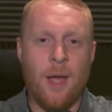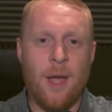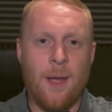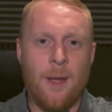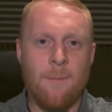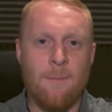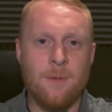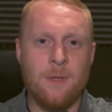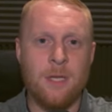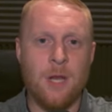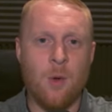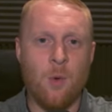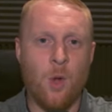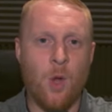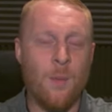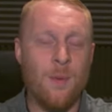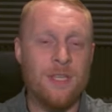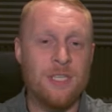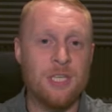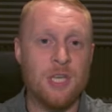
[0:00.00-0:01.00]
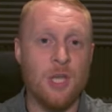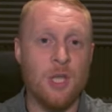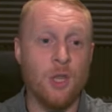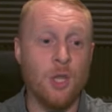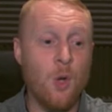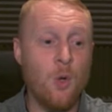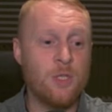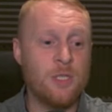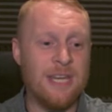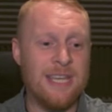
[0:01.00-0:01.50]
um, you know, go into
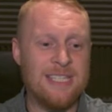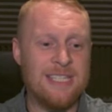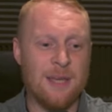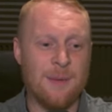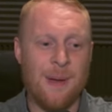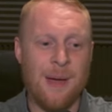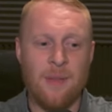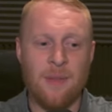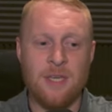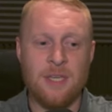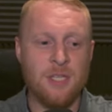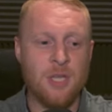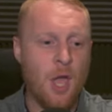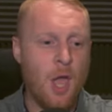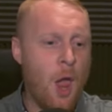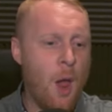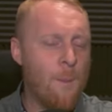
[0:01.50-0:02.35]
loads of detail about these.